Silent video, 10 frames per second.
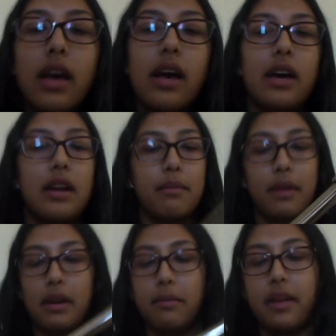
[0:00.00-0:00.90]
and I'm
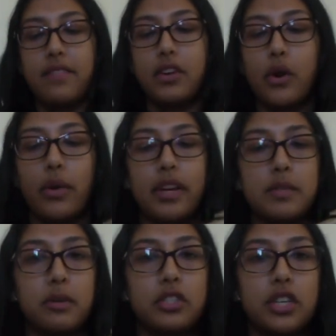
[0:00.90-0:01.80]
going to play the note, and it's
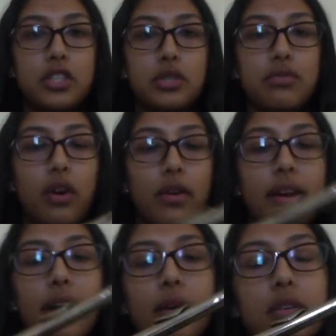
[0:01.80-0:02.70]
pushed in too far
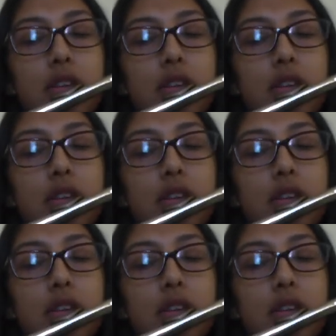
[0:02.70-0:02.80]
right now.